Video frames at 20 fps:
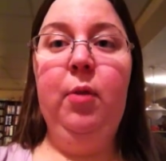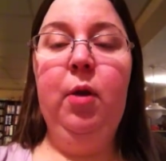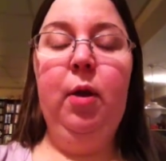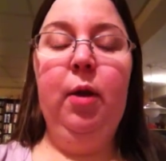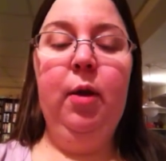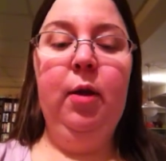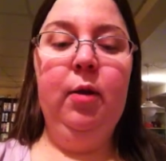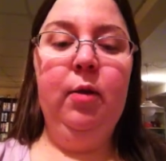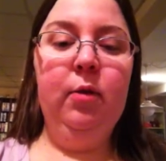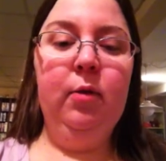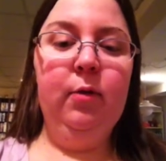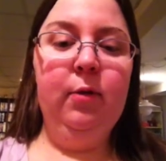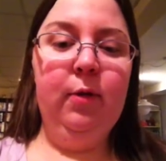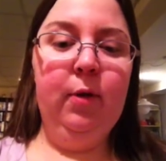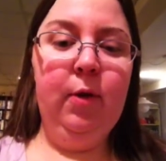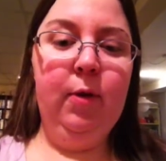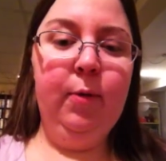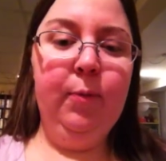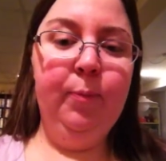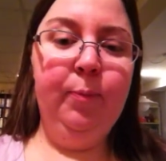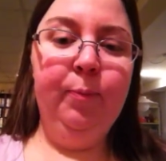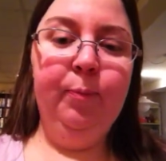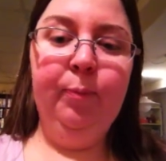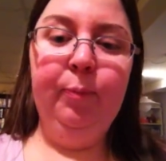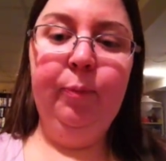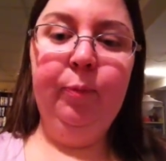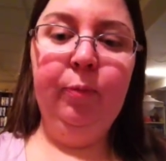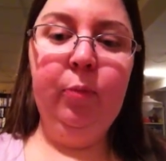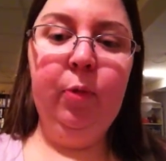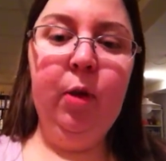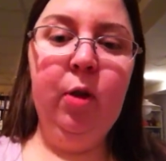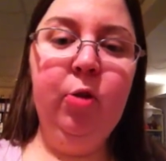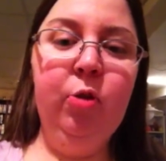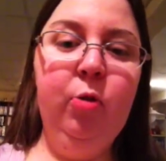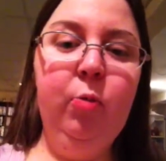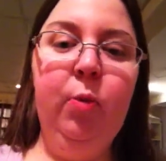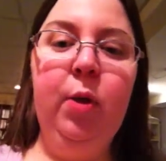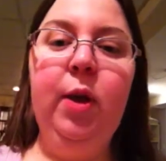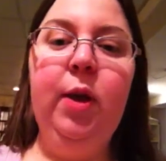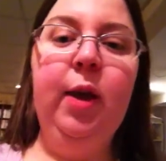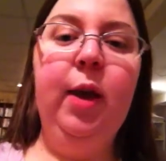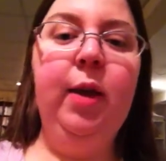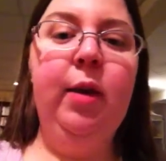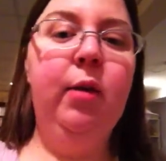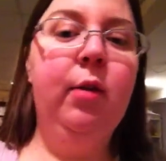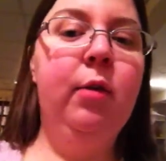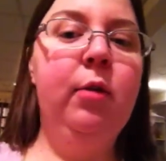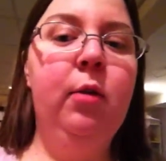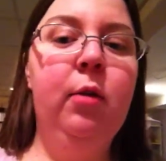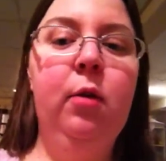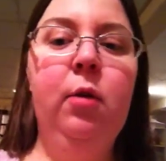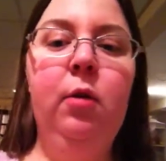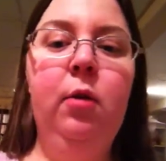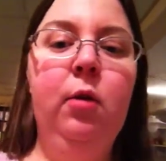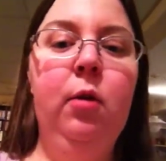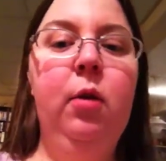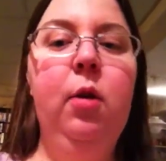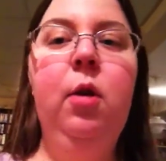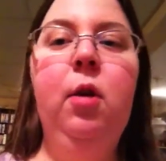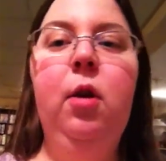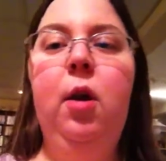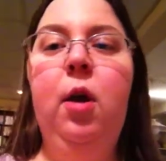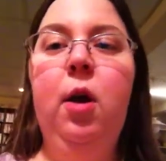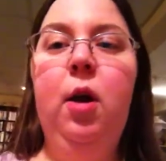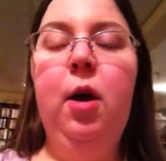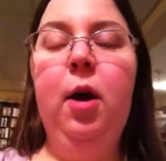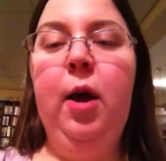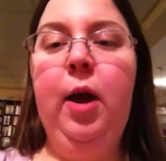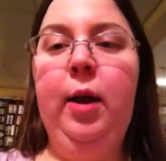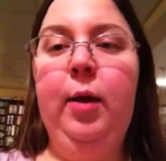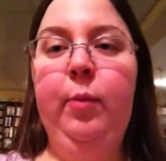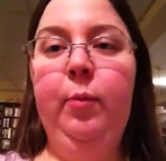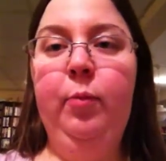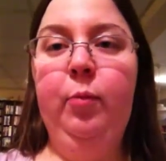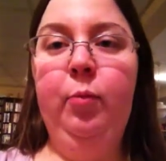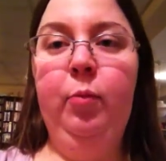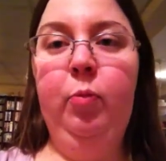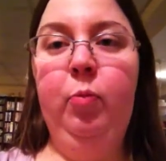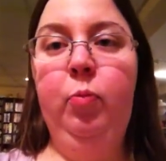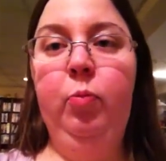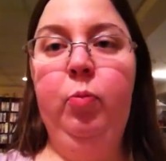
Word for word: And um, the weekend I'm